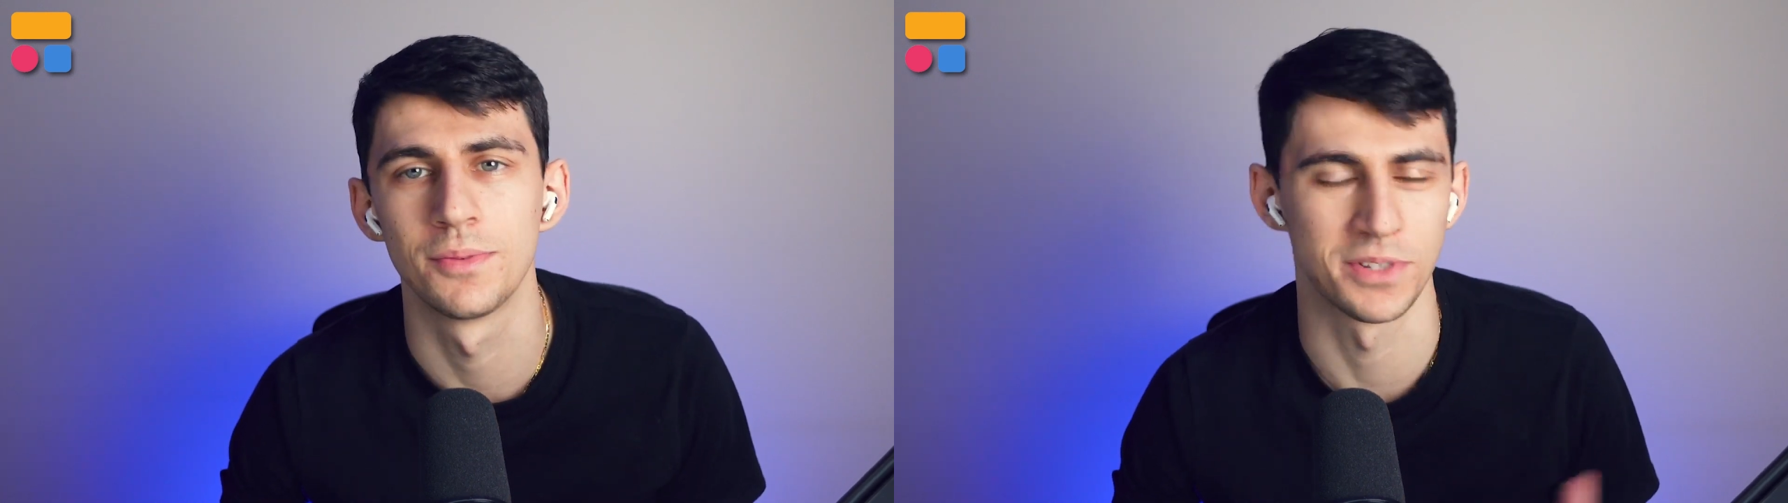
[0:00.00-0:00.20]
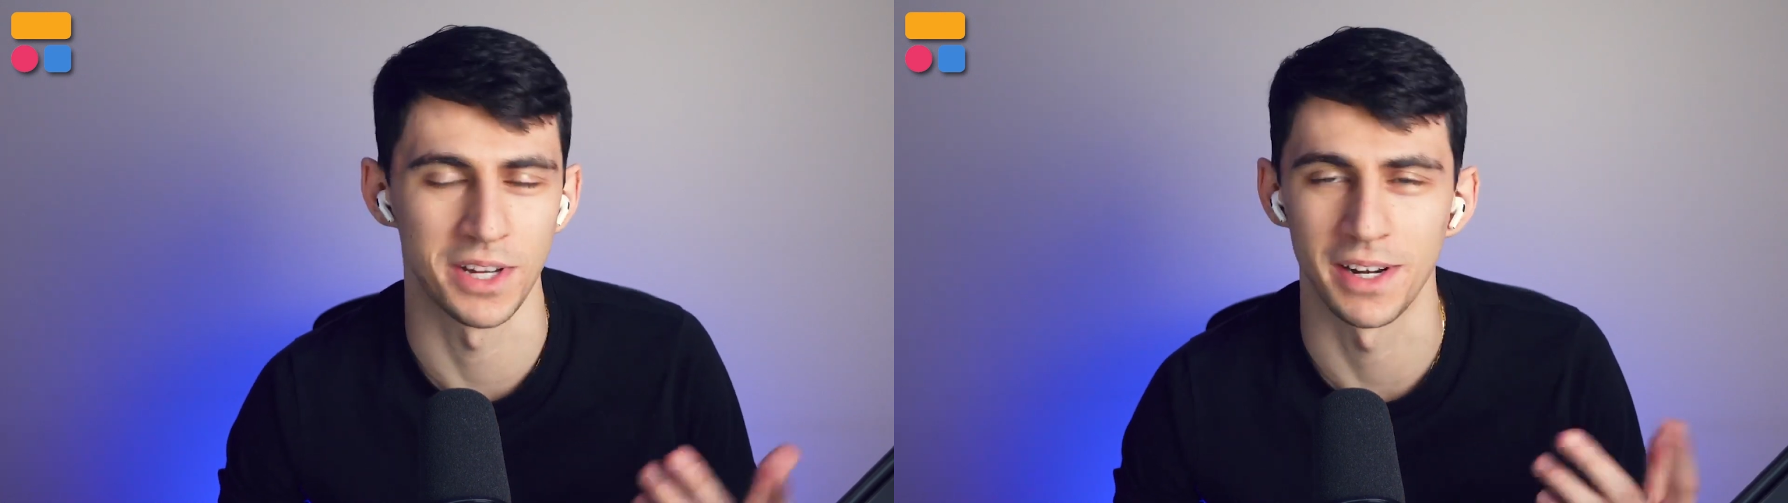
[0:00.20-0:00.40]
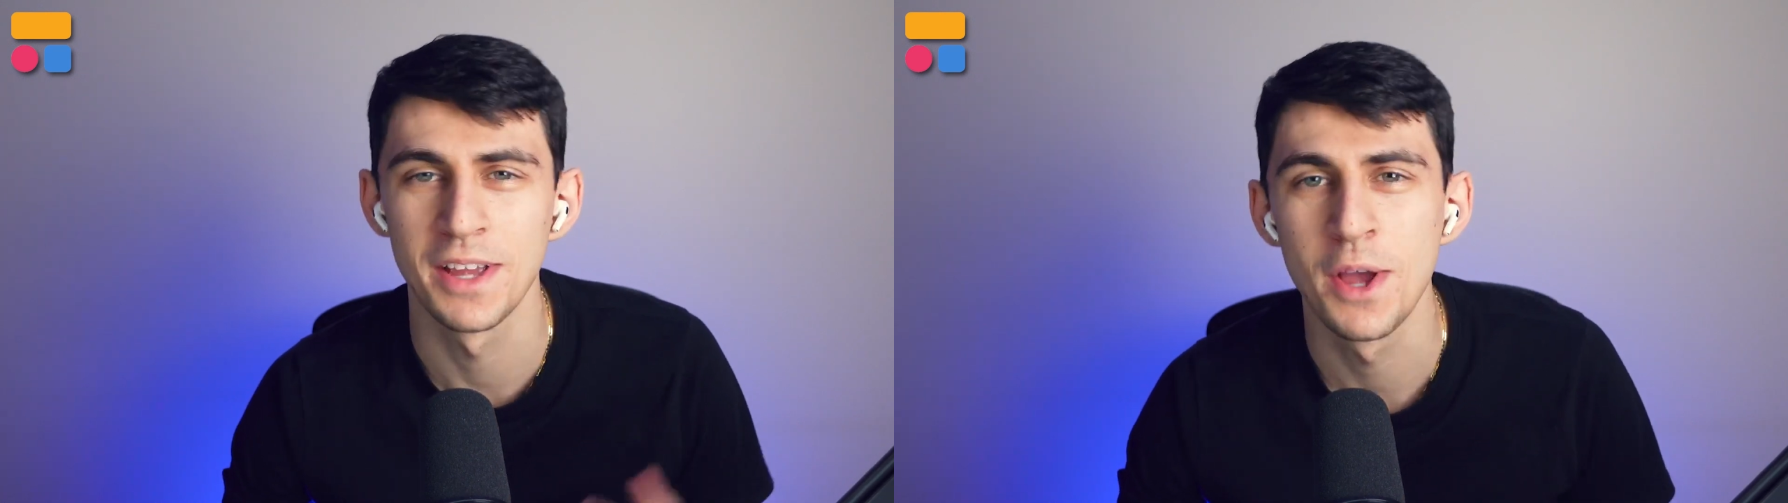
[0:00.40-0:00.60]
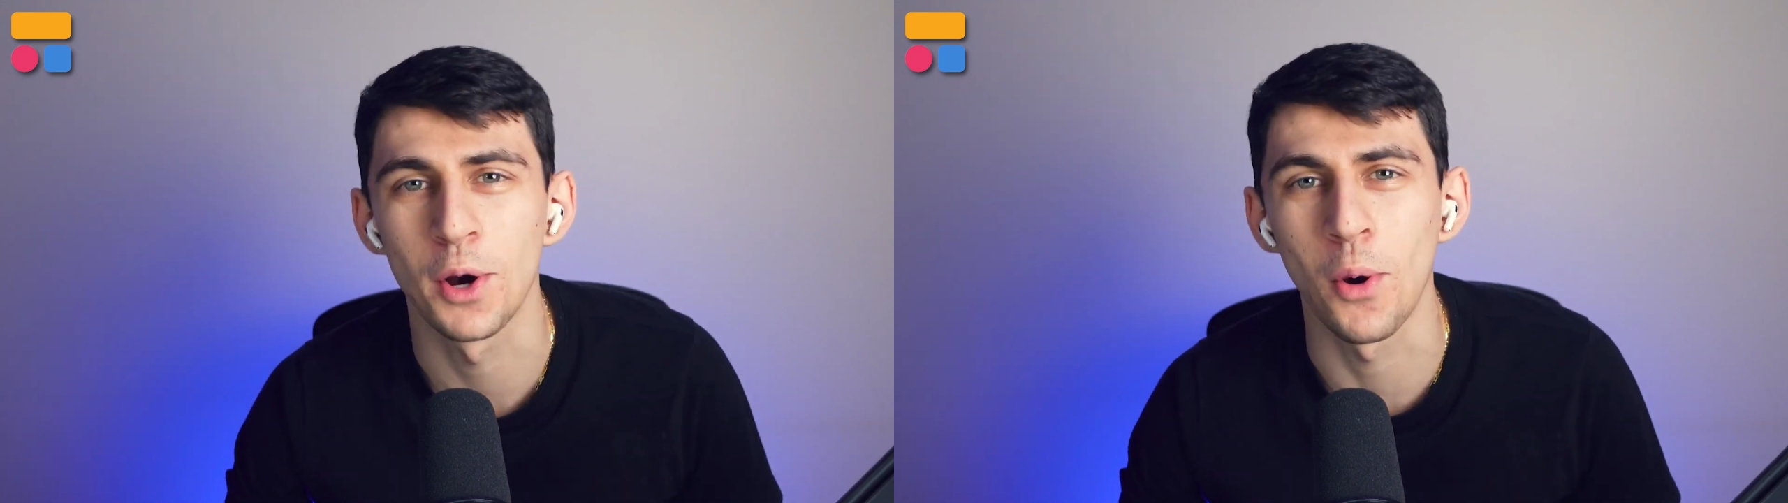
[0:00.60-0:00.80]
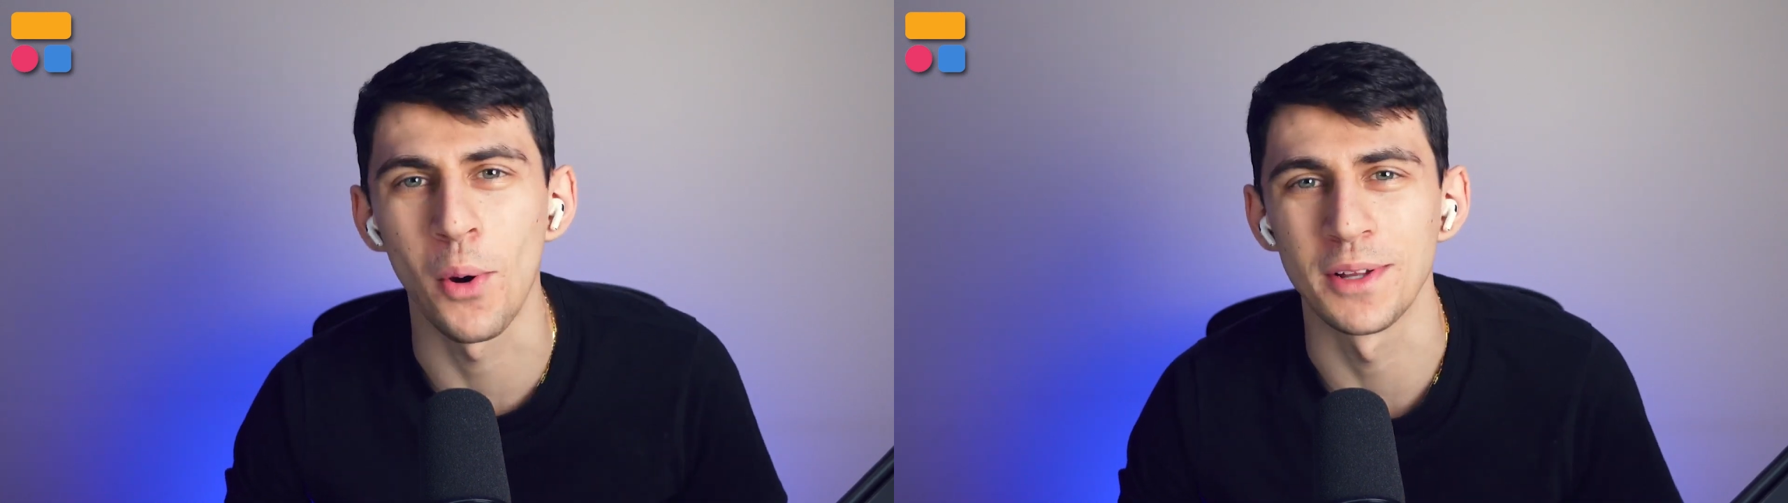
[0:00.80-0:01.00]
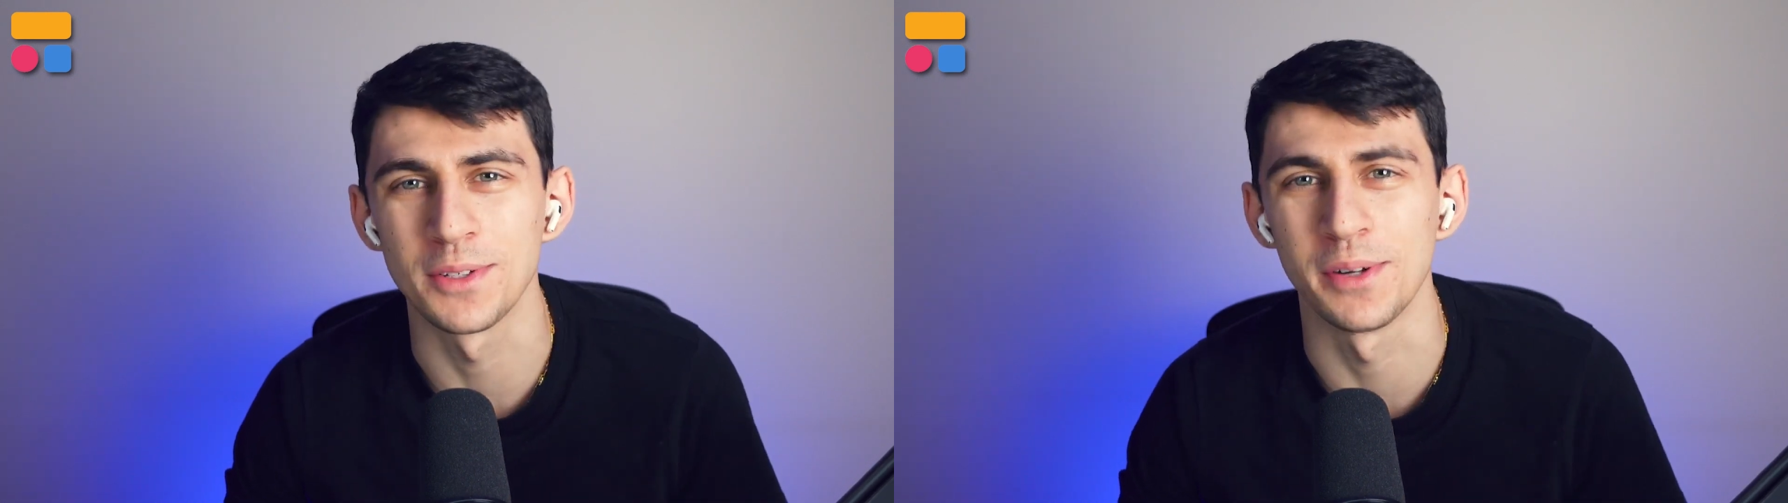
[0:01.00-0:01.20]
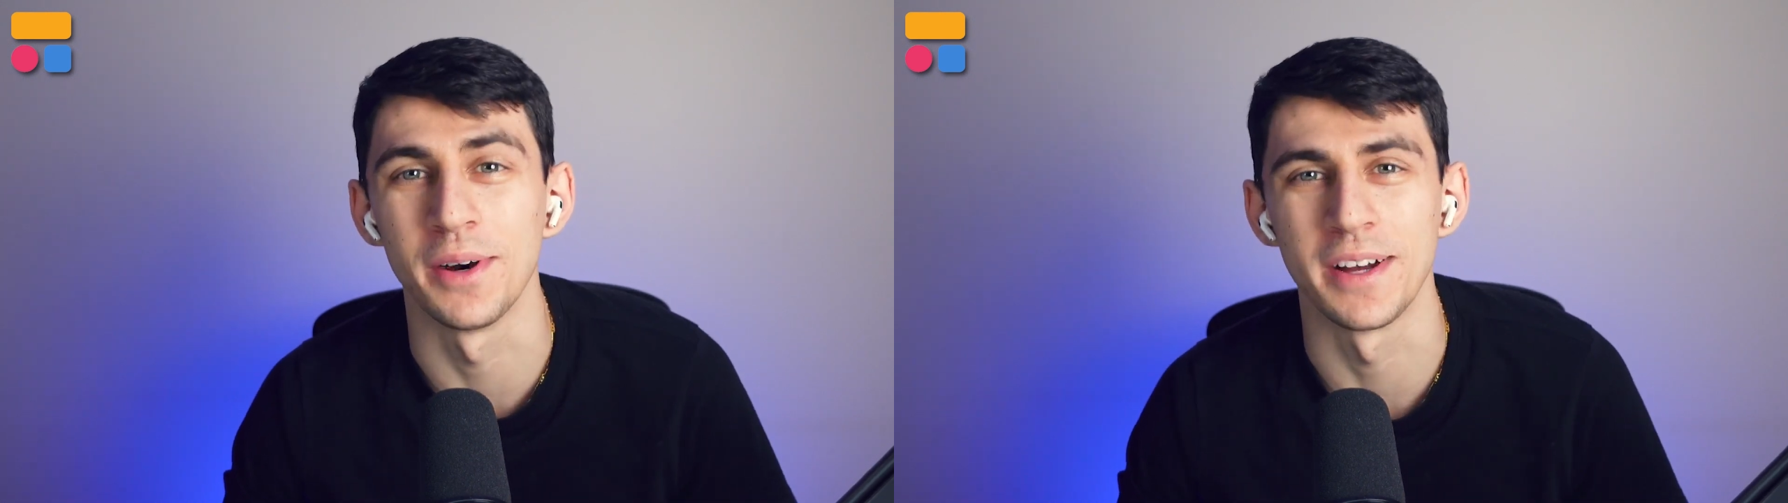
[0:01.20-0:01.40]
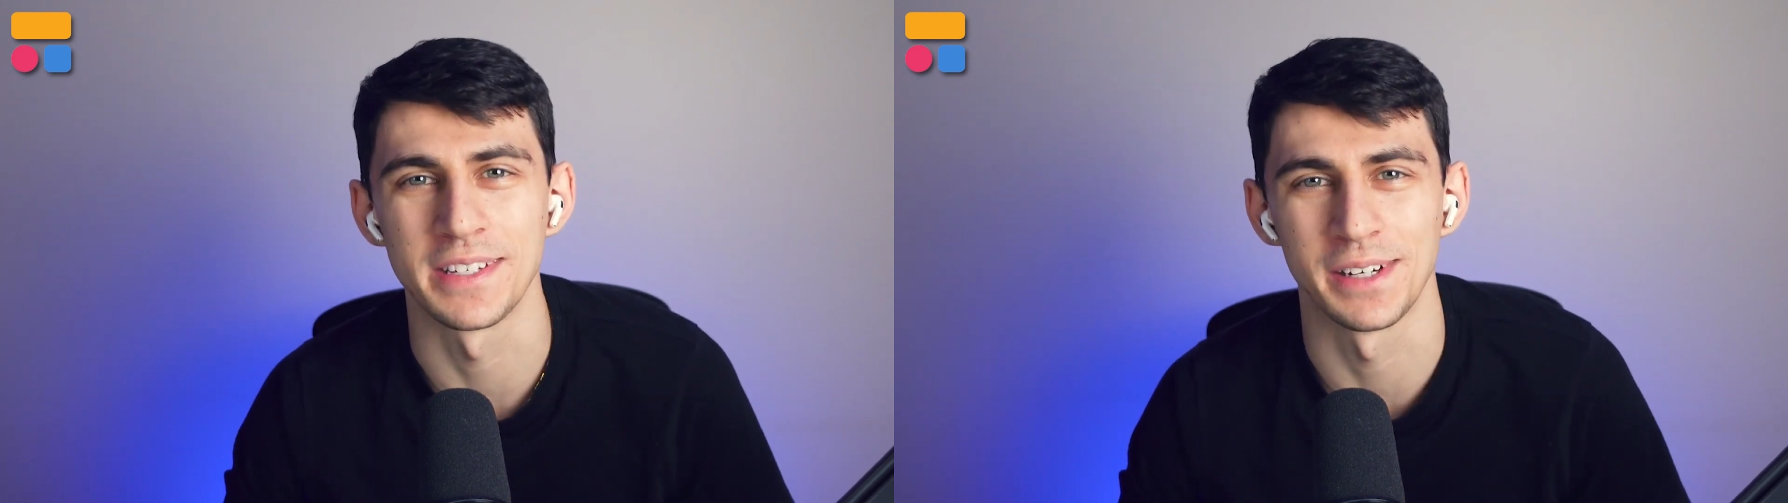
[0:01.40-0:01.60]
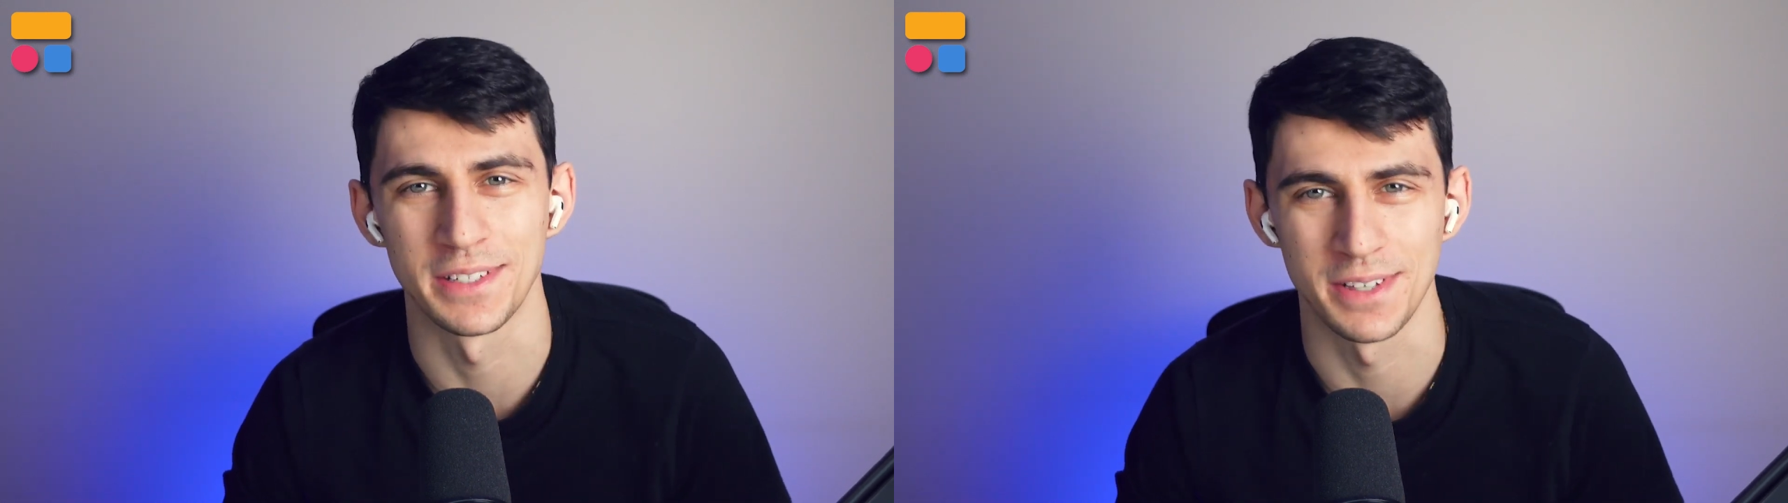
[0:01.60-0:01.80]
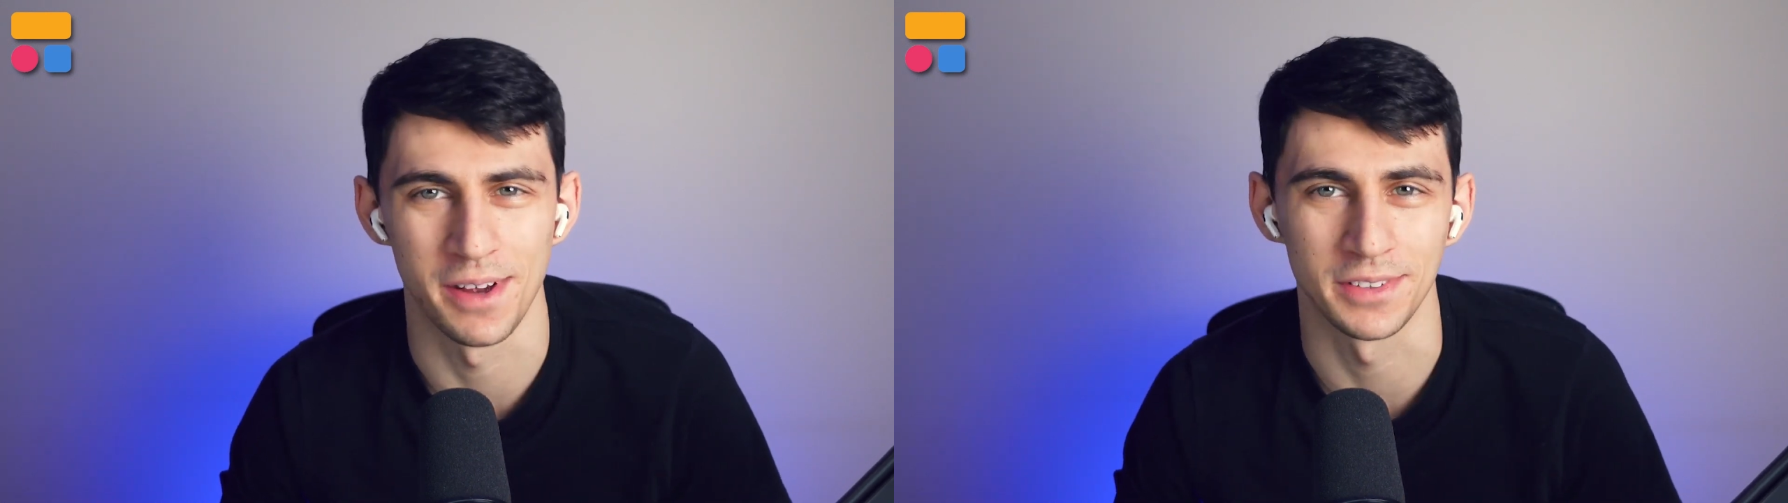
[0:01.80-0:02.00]
just kidding. According to us here
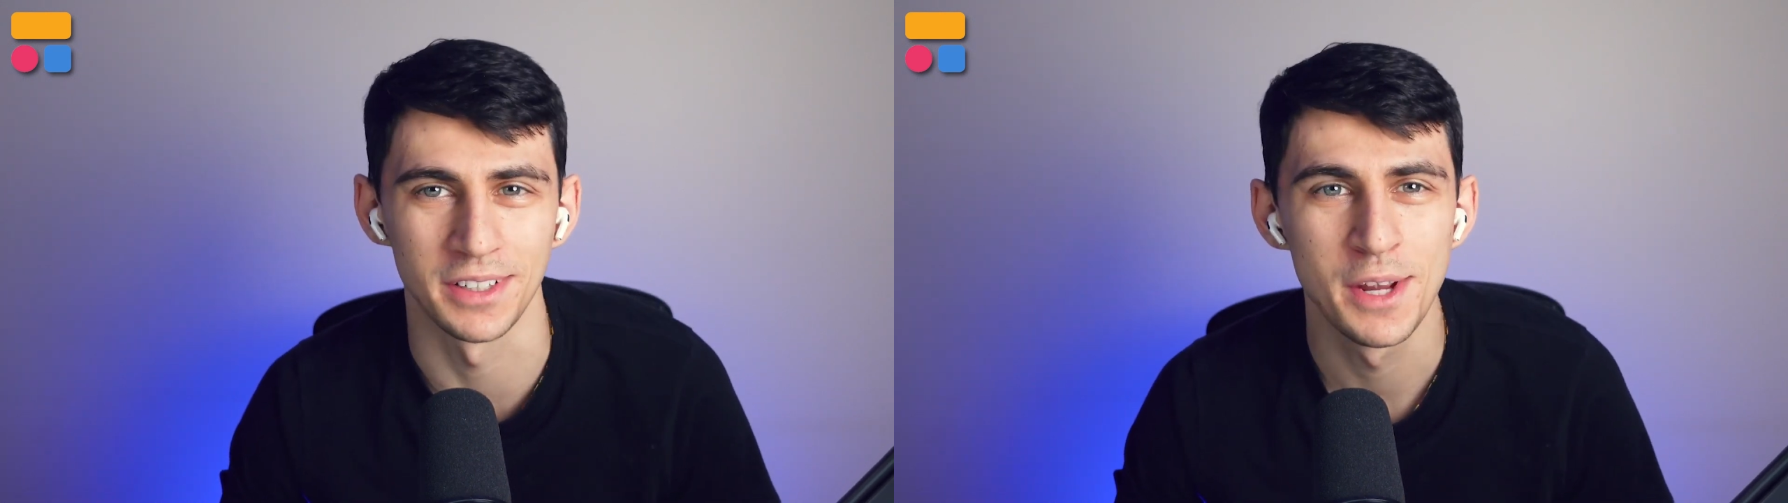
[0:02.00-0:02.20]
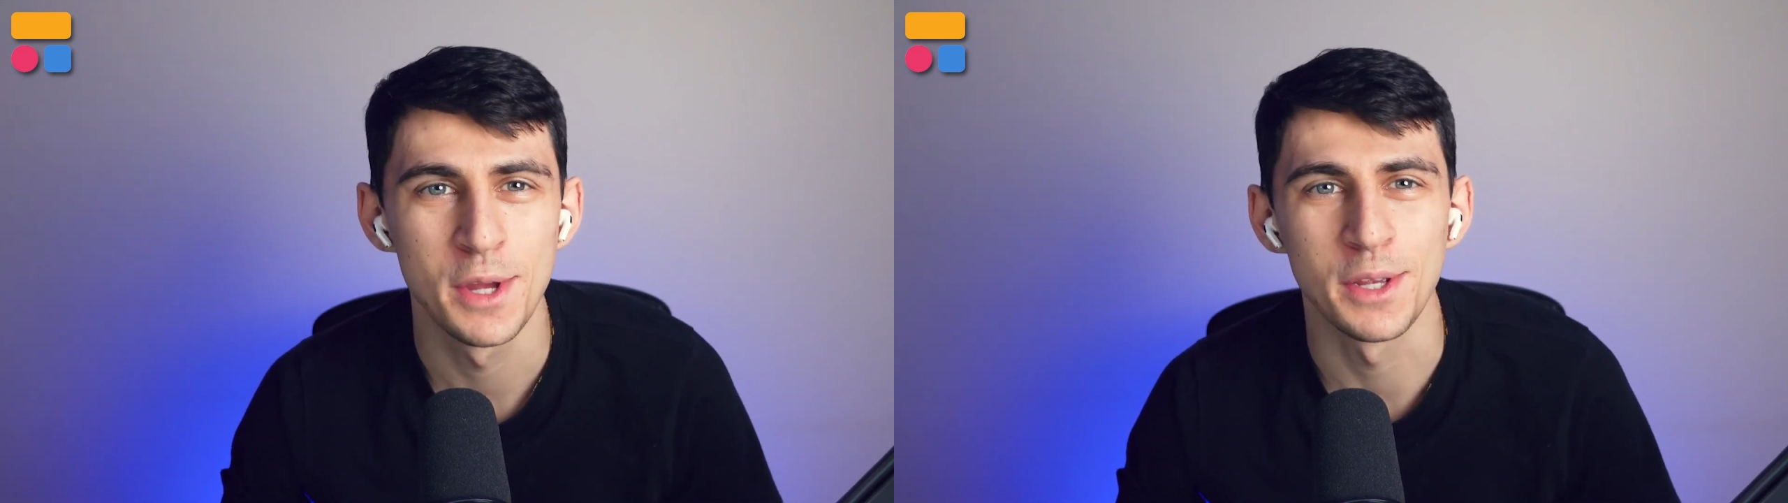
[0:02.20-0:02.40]
at Softr.